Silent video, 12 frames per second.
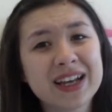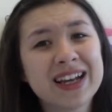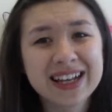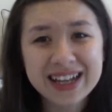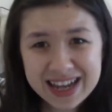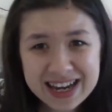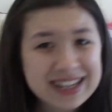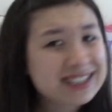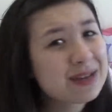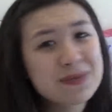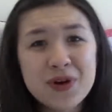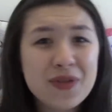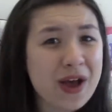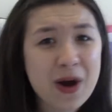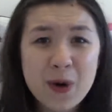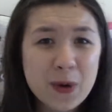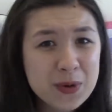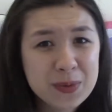Because I'm not that
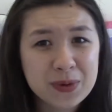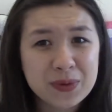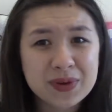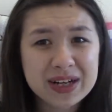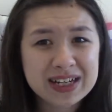horrible.